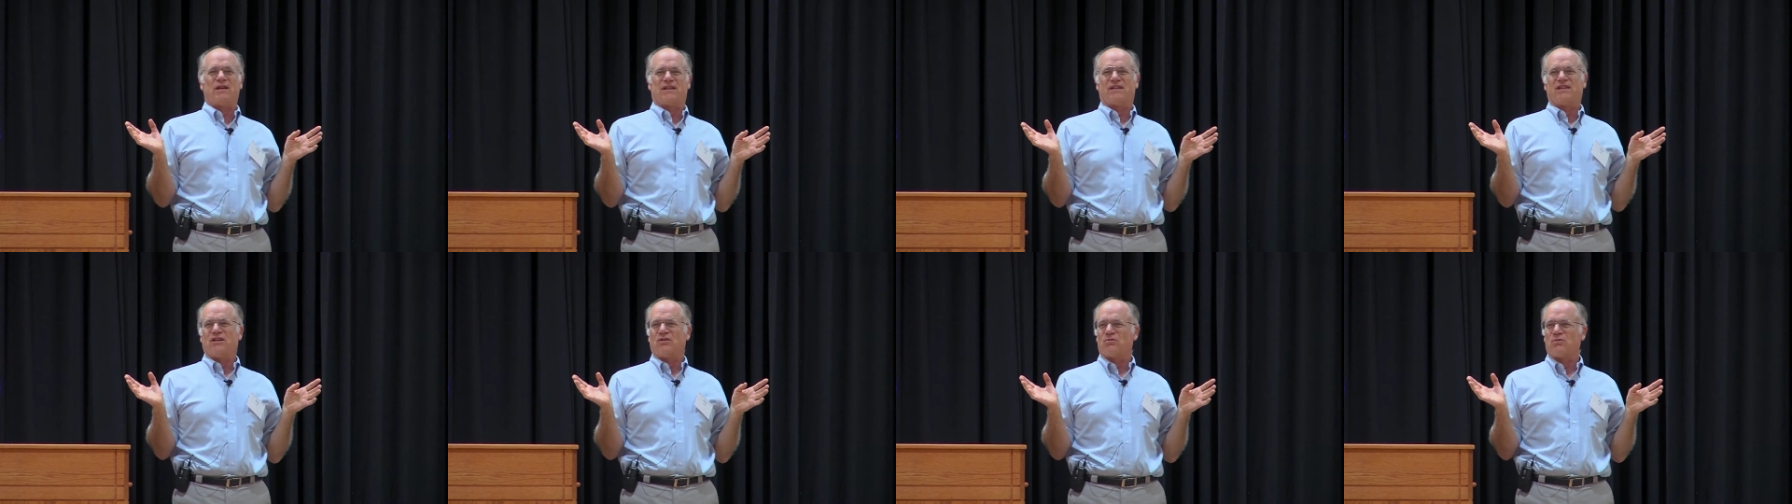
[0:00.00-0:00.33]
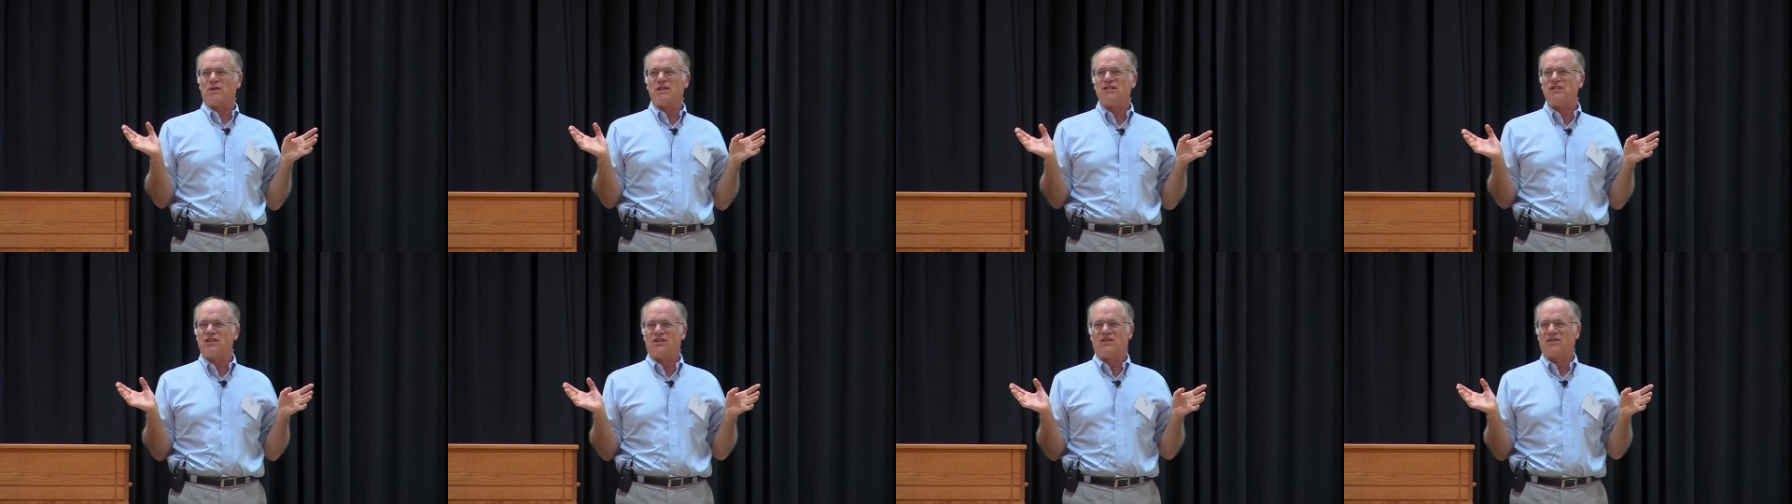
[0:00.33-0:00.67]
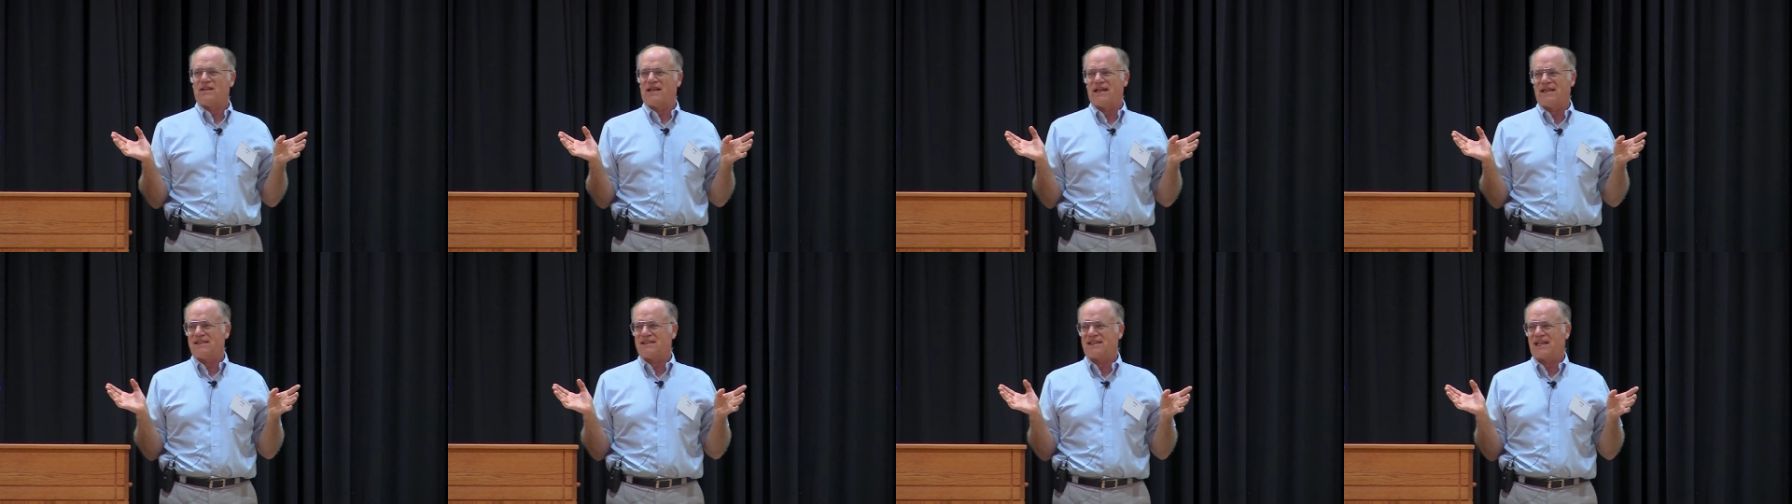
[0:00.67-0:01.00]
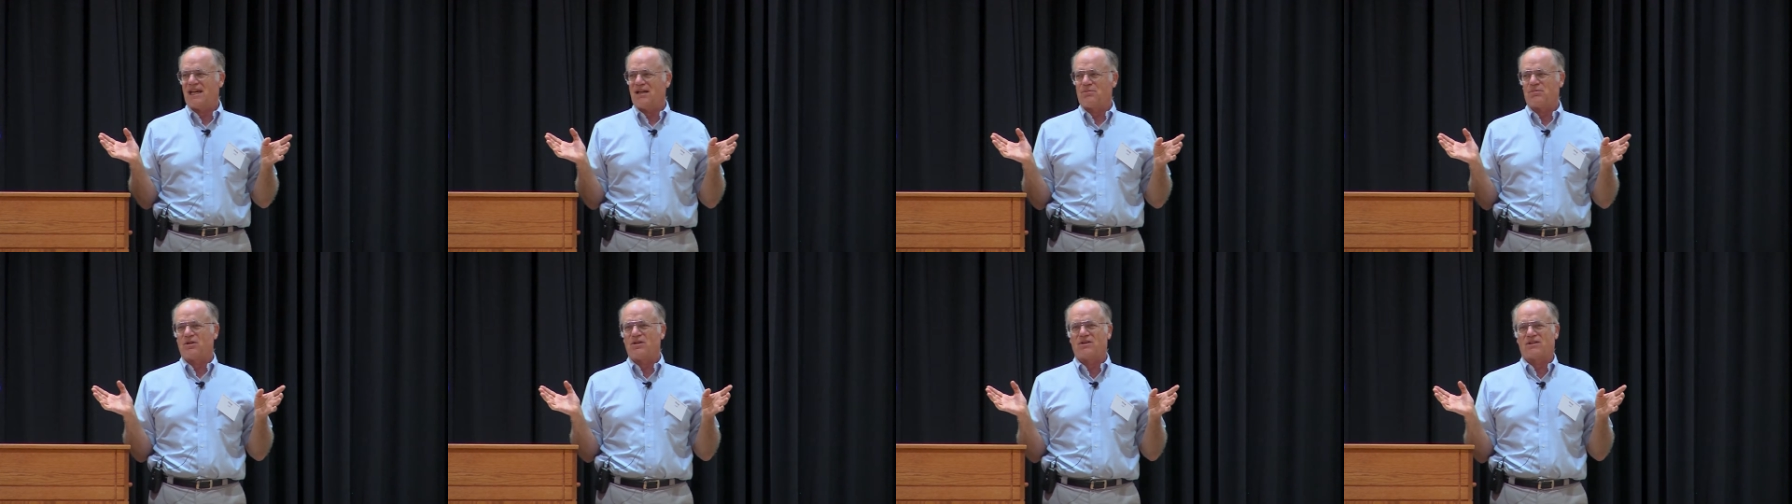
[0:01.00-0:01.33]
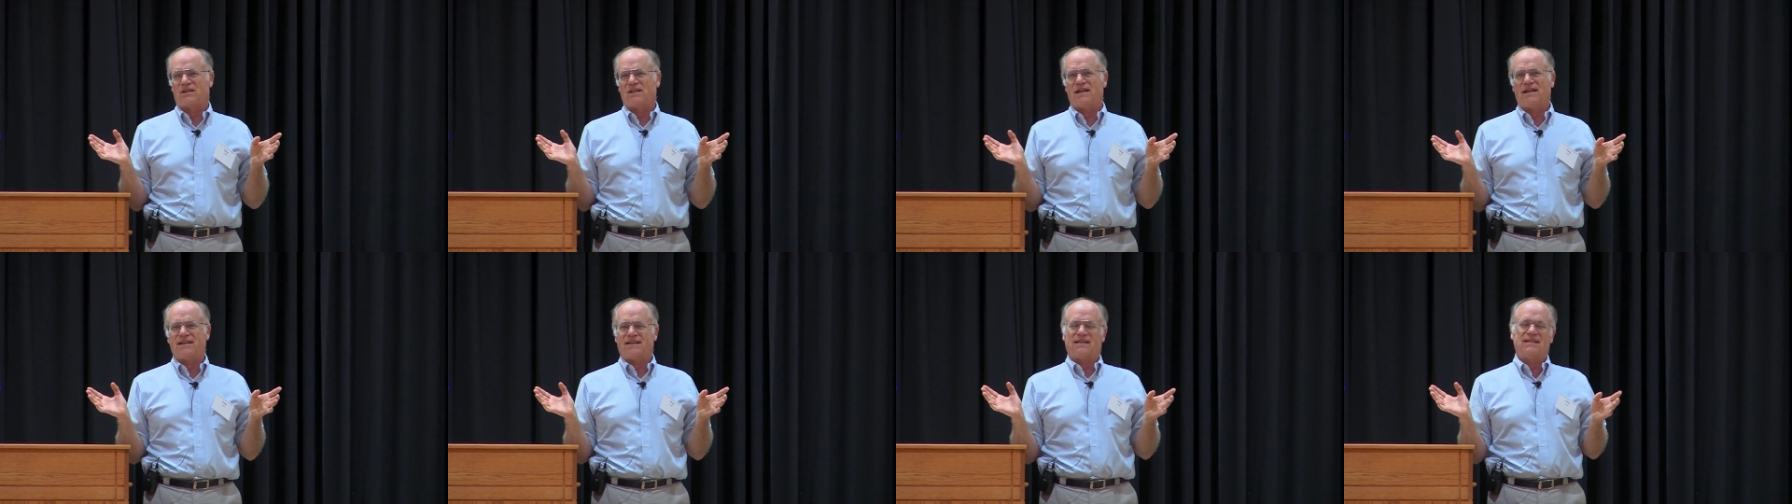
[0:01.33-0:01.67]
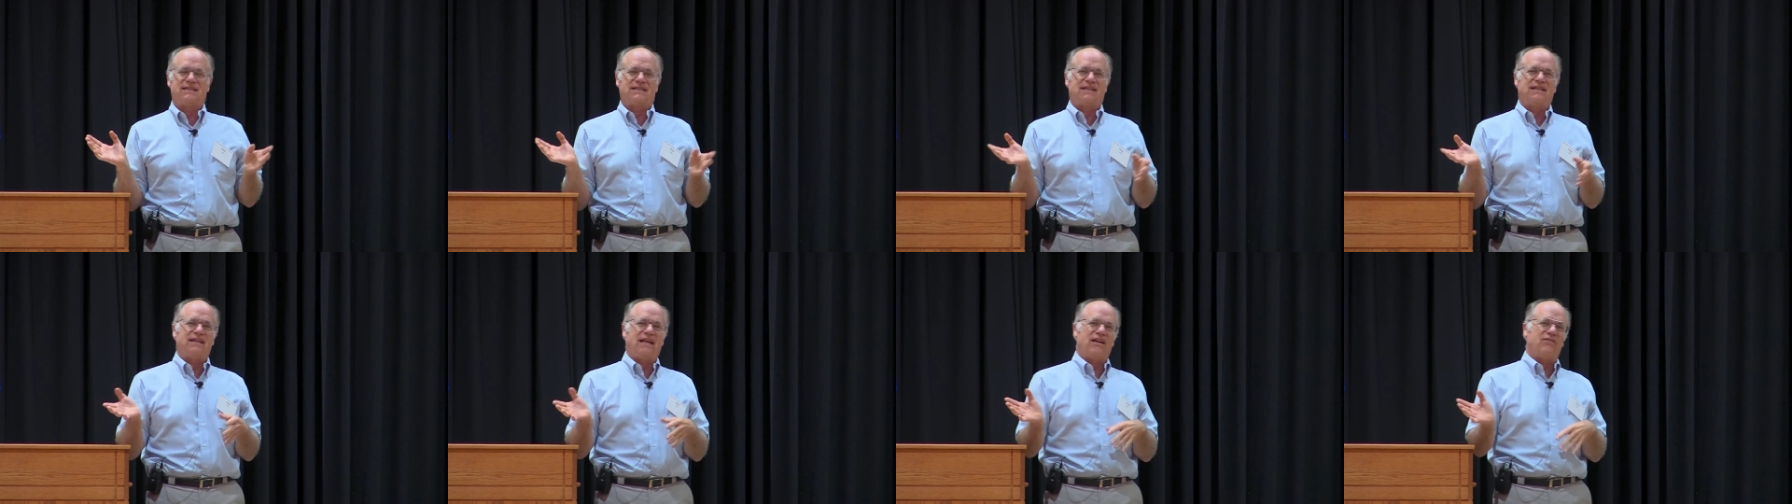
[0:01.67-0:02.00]
the original landscape looked like because
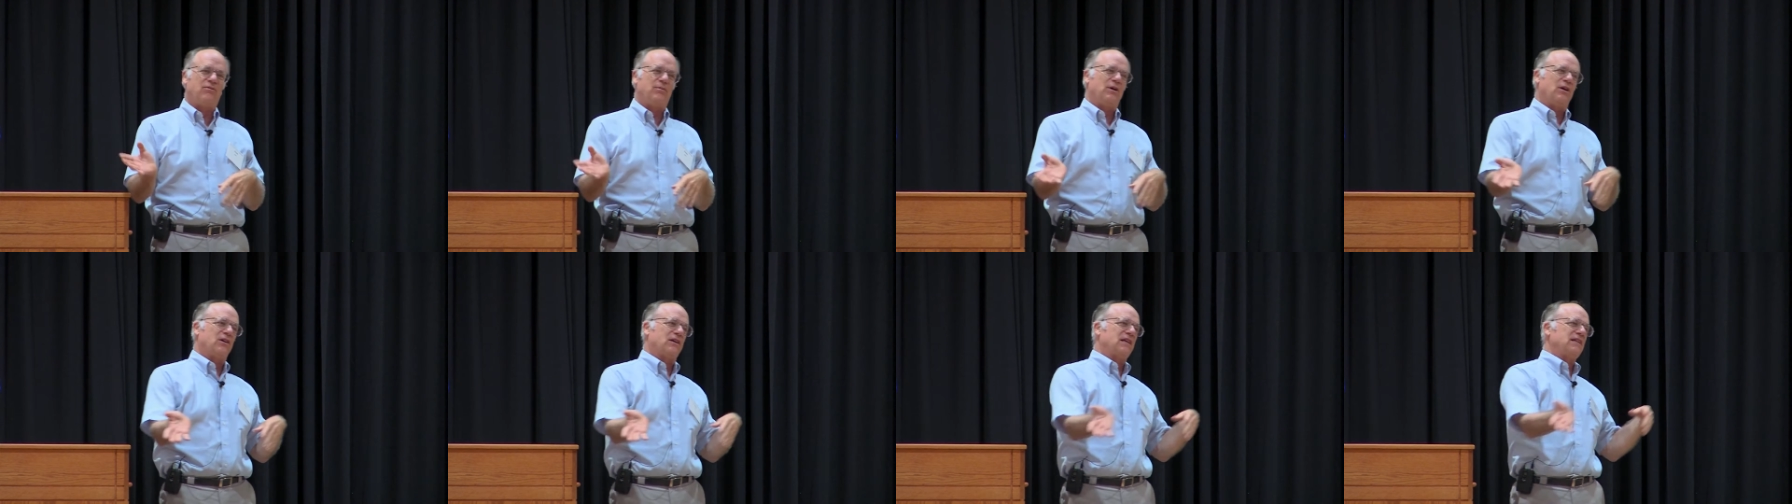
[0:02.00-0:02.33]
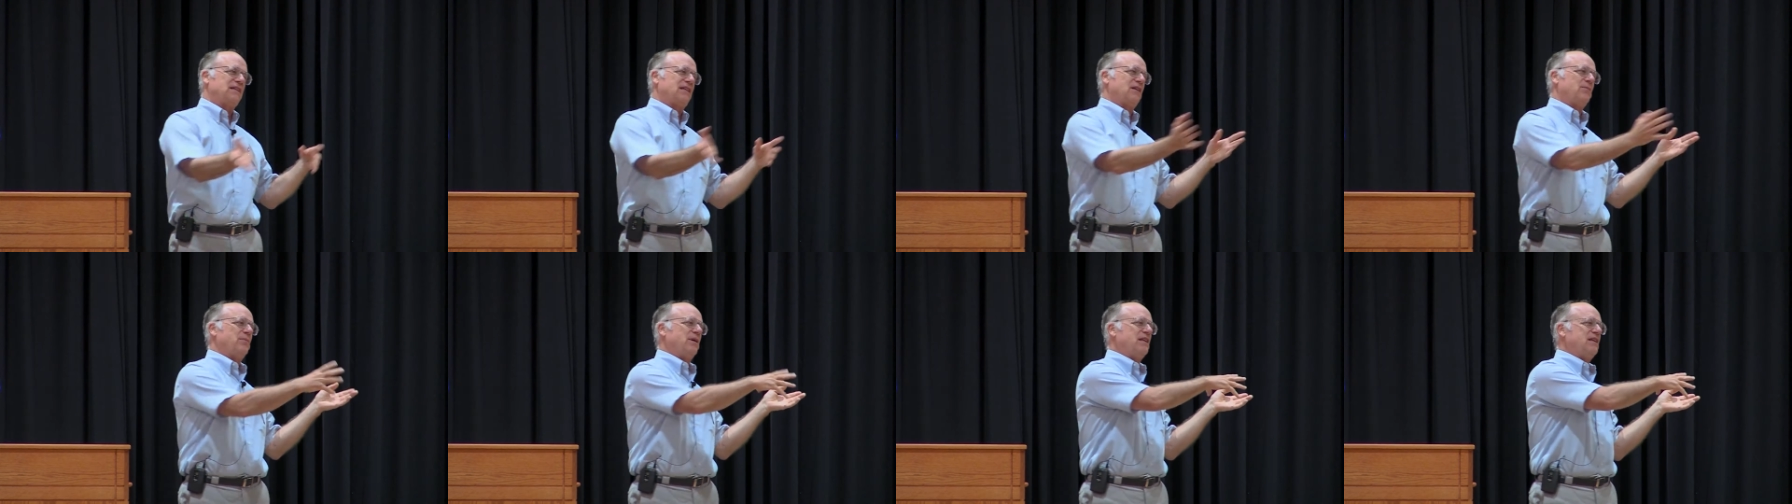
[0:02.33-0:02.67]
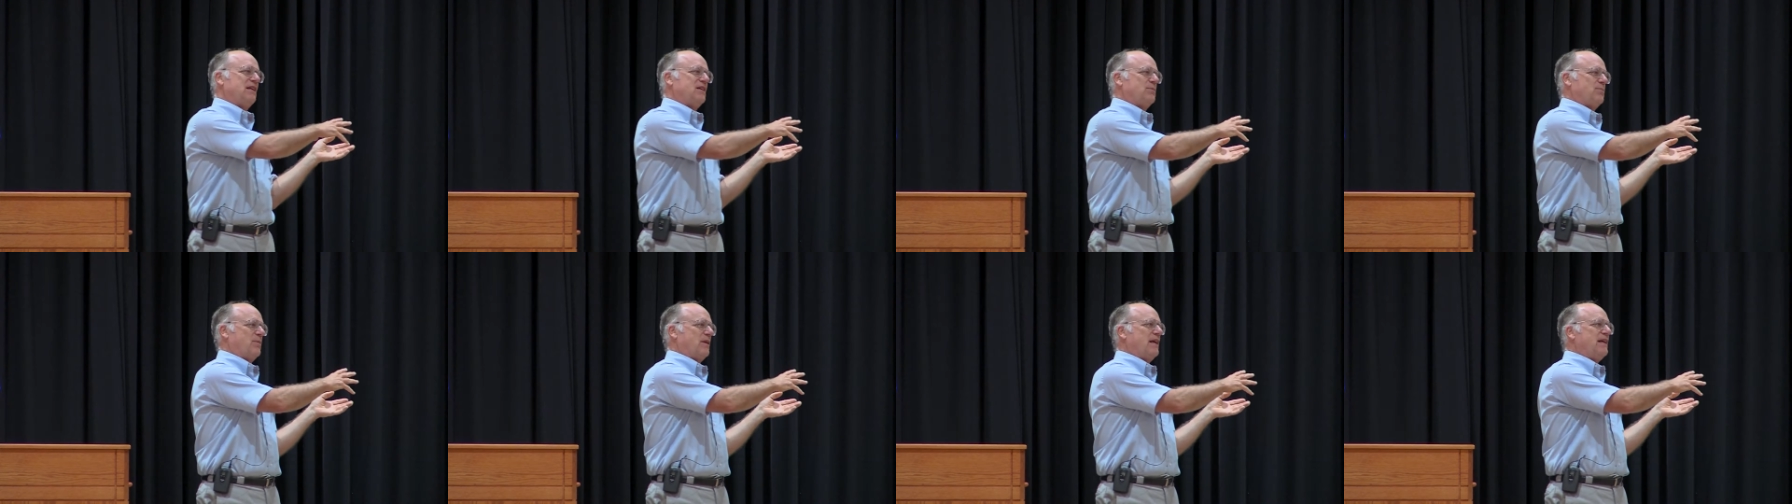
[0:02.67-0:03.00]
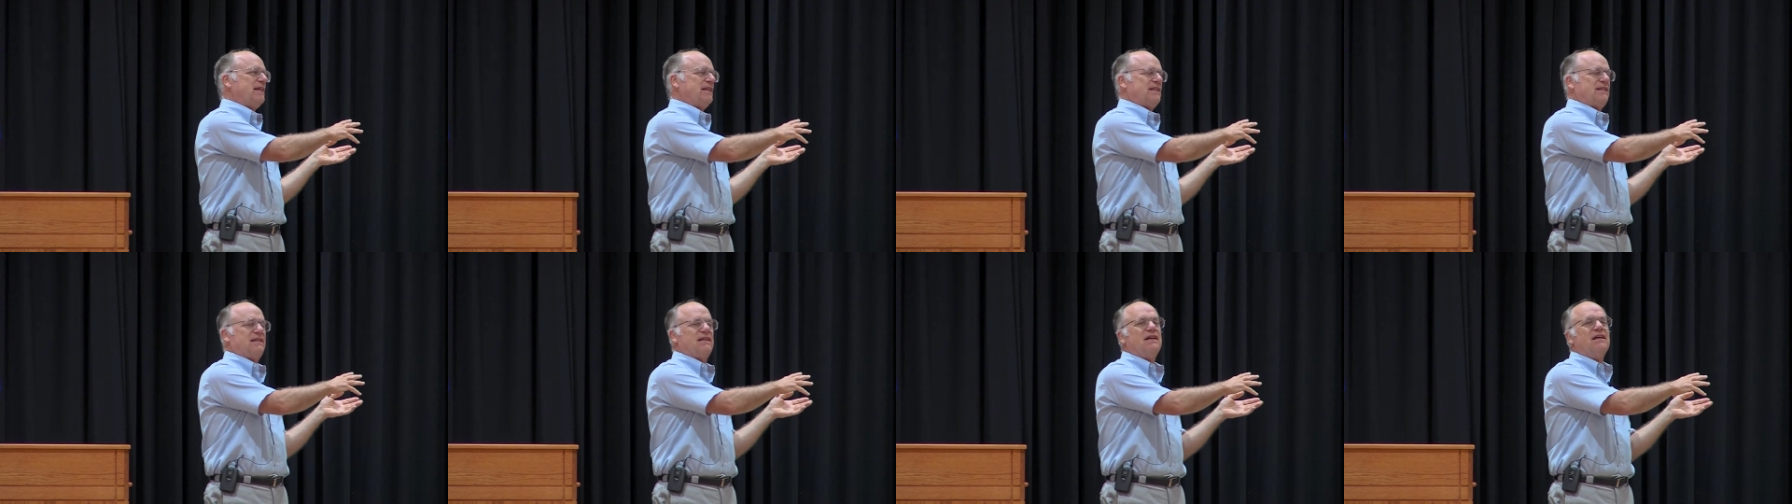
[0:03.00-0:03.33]
the Native Americans had been displaced